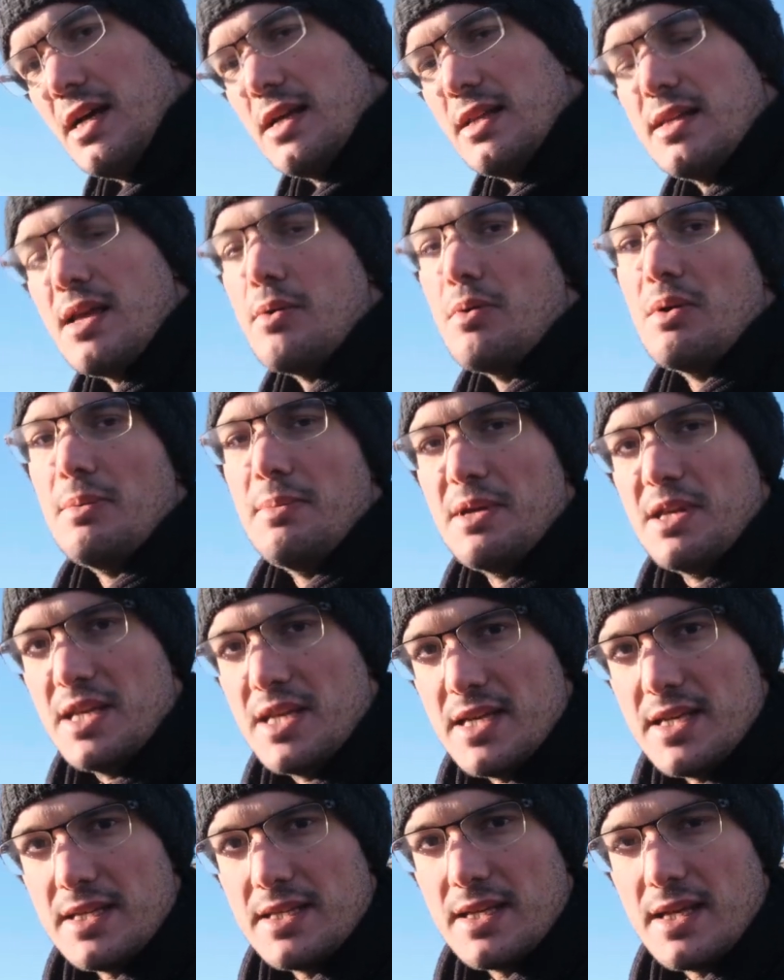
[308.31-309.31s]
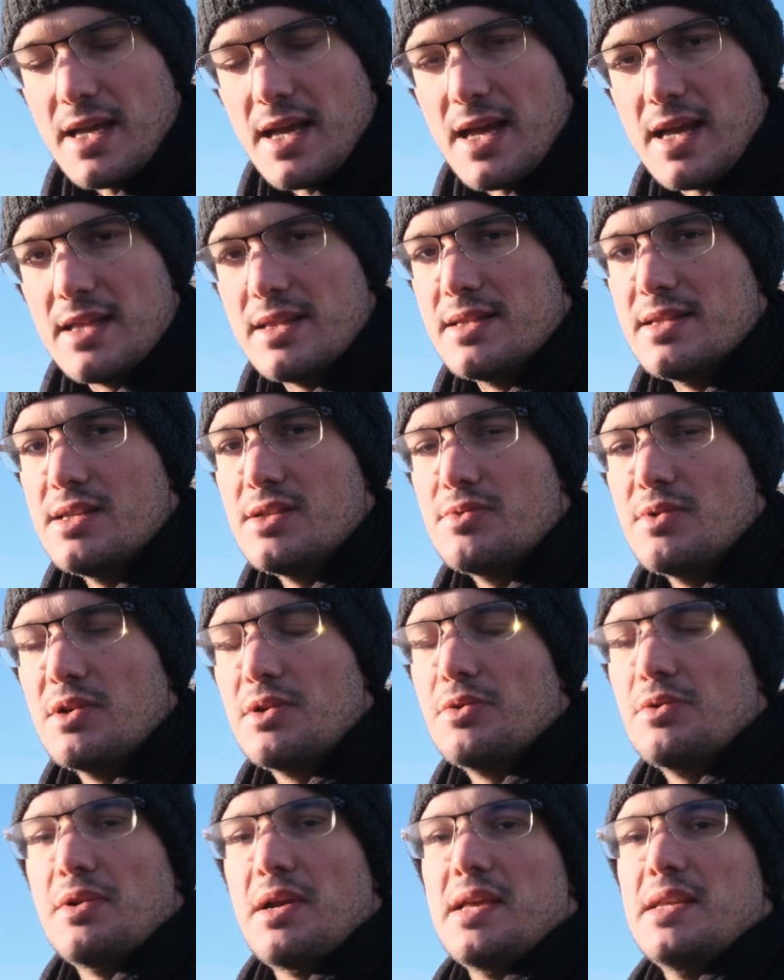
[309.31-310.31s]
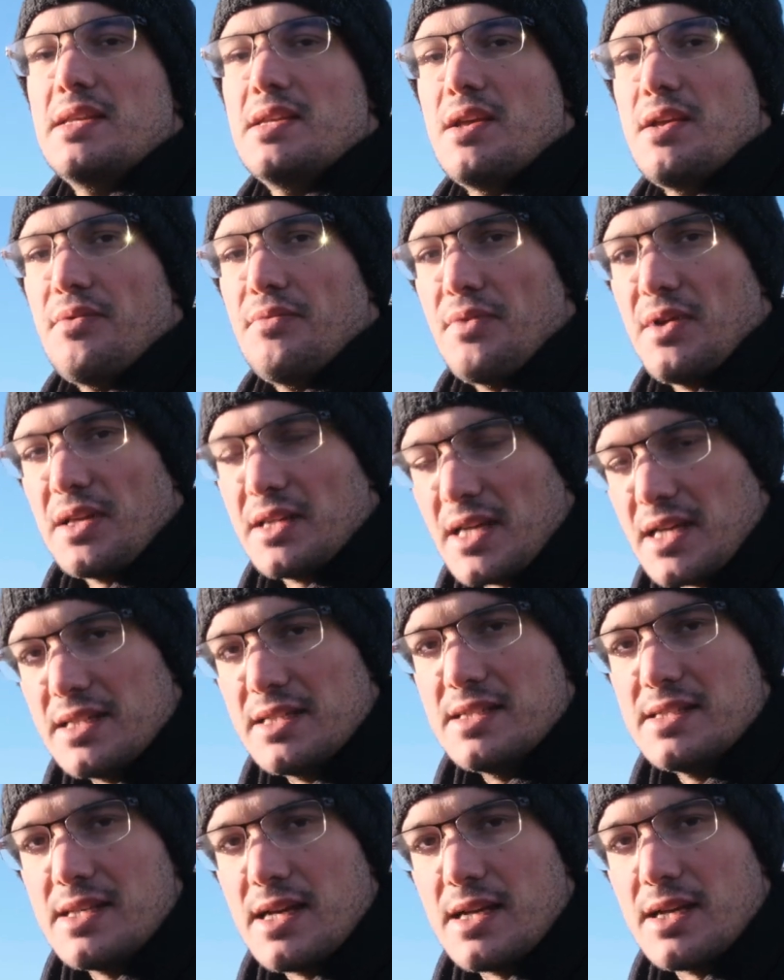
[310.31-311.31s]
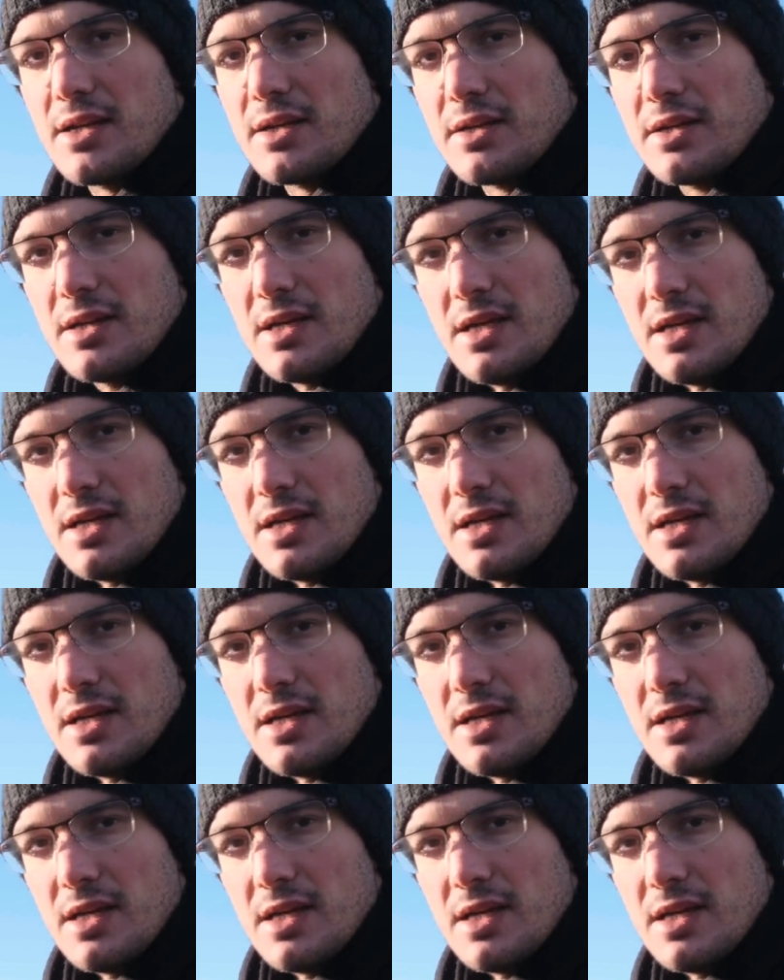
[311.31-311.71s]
they will be neat, and this will create the effect I desire.